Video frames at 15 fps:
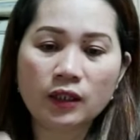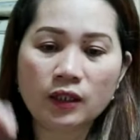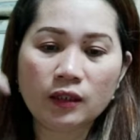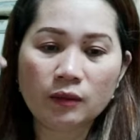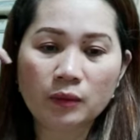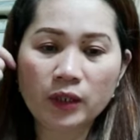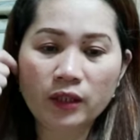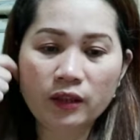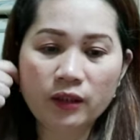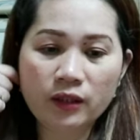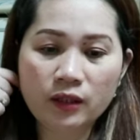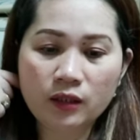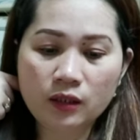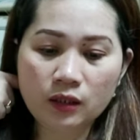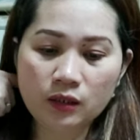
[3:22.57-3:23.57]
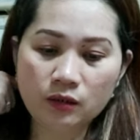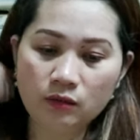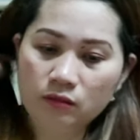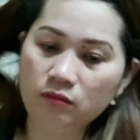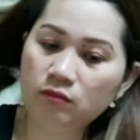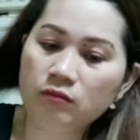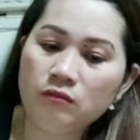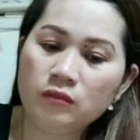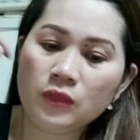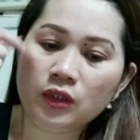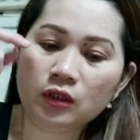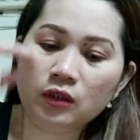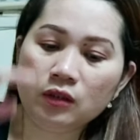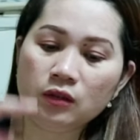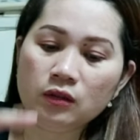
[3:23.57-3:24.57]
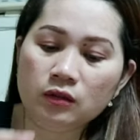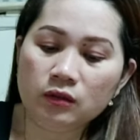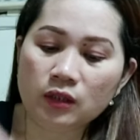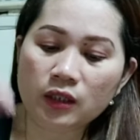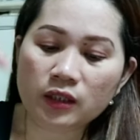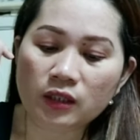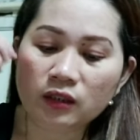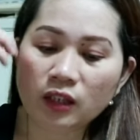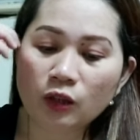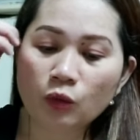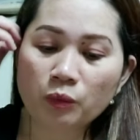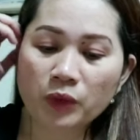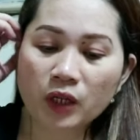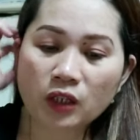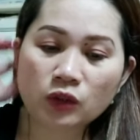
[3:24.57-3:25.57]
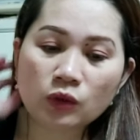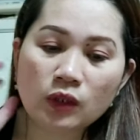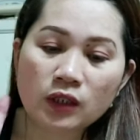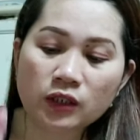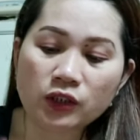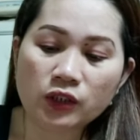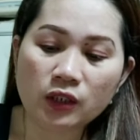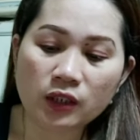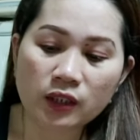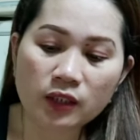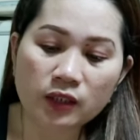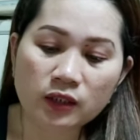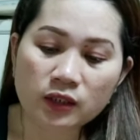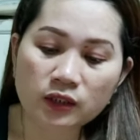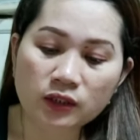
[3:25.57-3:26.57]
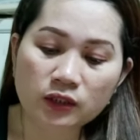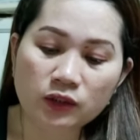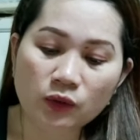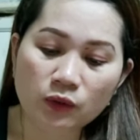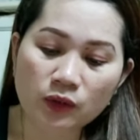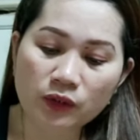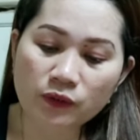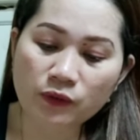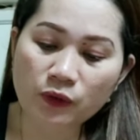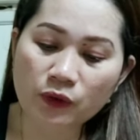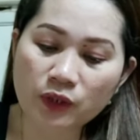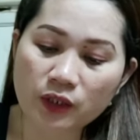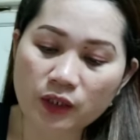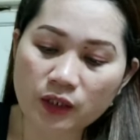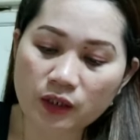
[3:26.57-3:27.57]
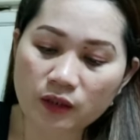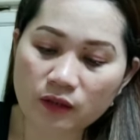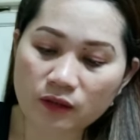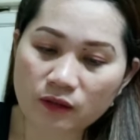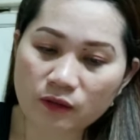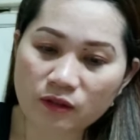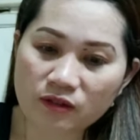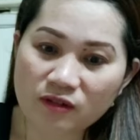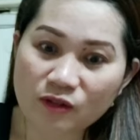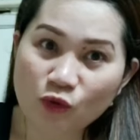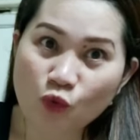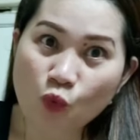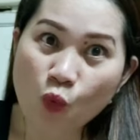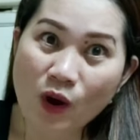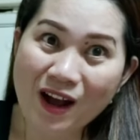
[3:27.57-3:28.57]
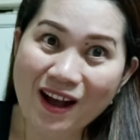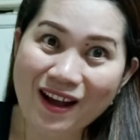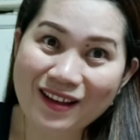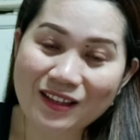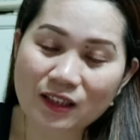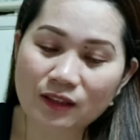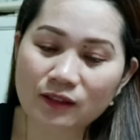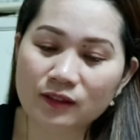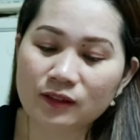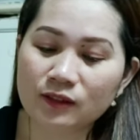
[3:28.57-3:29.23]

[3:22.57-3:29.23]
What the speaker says: I think, ayan, tatlong piraso lang siya. And this is only for, what?